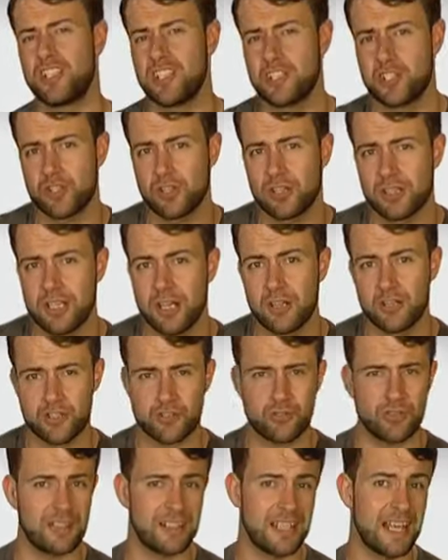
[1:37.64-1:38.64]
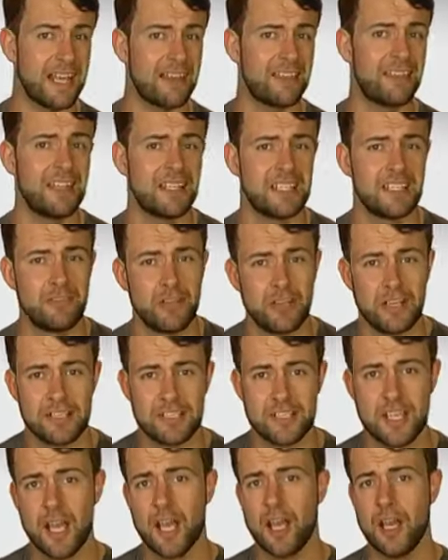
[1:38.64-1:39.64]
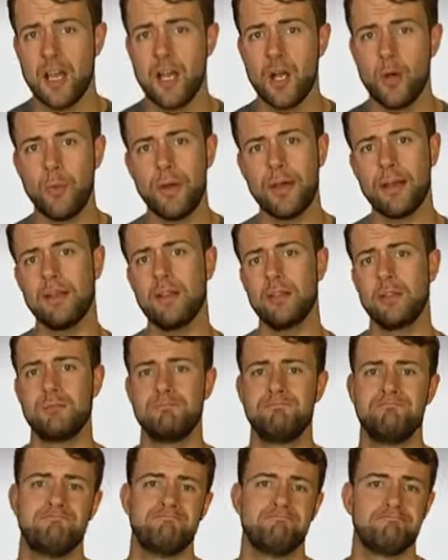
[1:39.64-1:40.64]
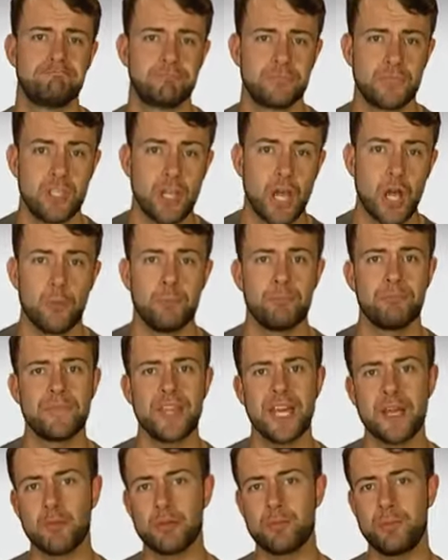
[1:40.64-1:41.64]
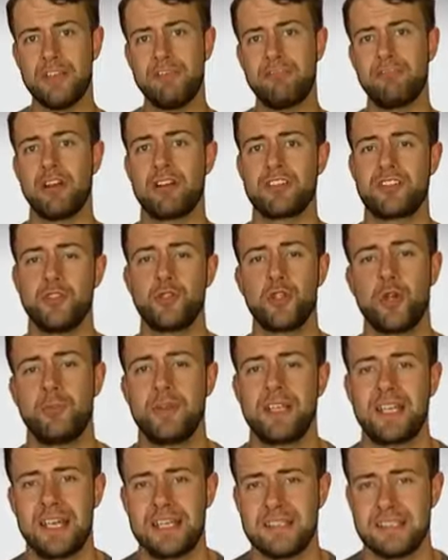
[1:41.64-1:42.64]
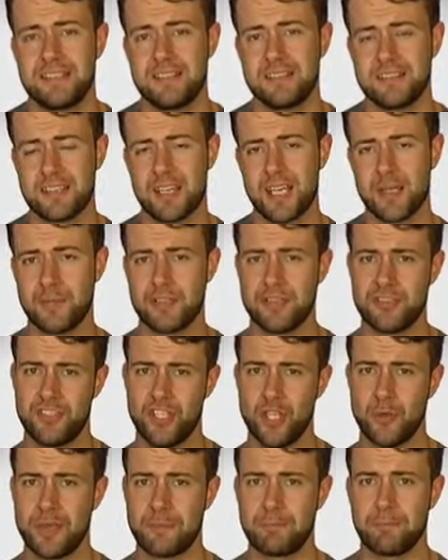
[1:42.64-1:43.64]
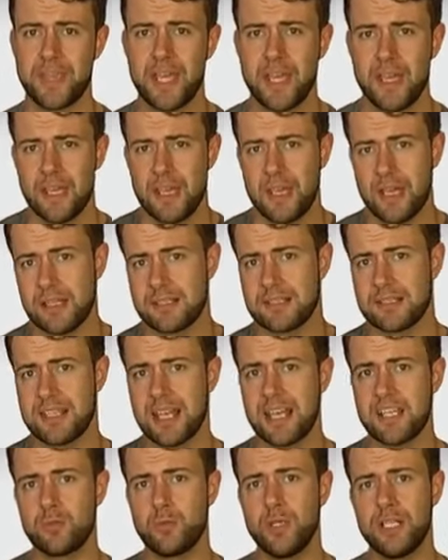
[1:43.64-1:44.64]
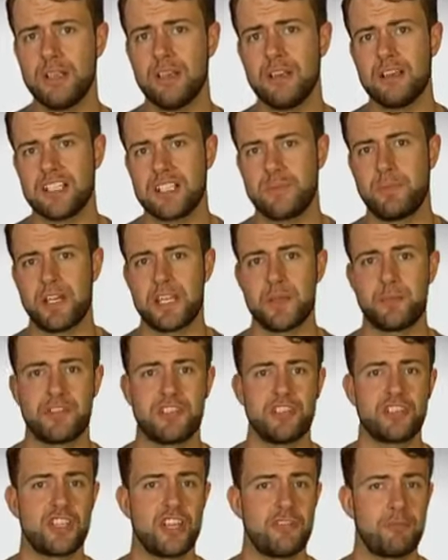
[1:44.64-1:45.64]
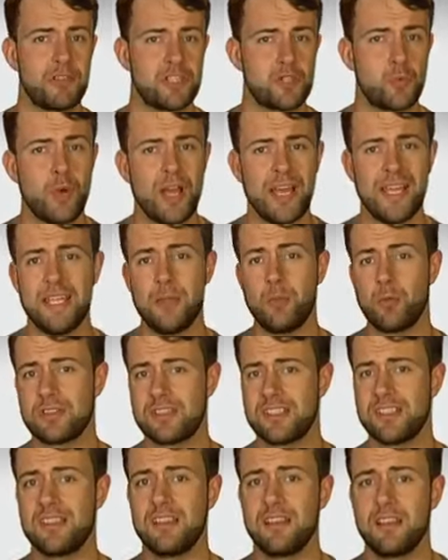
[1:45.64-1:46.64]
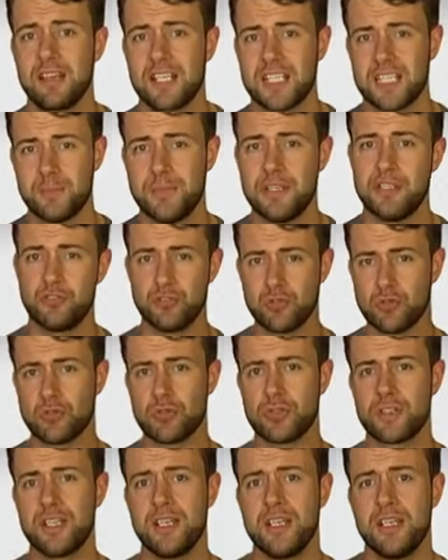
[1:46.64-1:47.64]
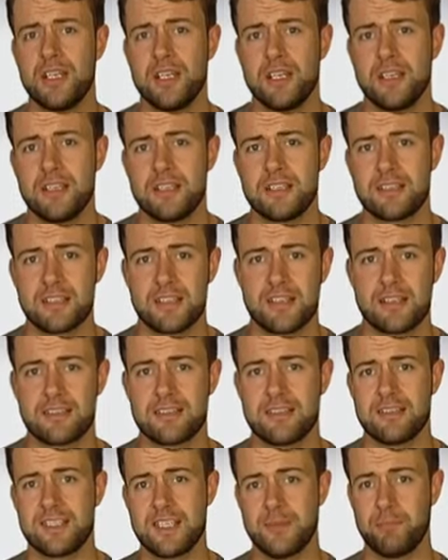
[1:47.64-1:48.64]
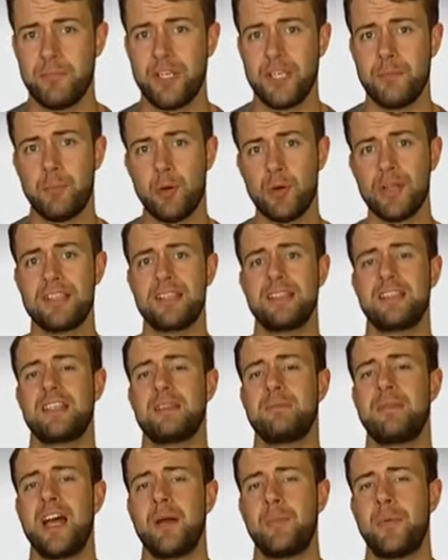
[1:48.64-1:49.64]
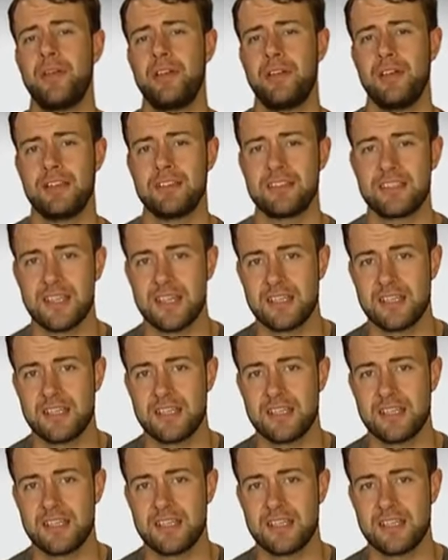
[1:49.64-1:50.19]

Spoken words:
traditional cultural and ethnic divides? Well, no, that would be far too complicated and time-consuming. Instead, when asked by the British government where he wanted the line to be drawn, Sykes simply pointed at the map and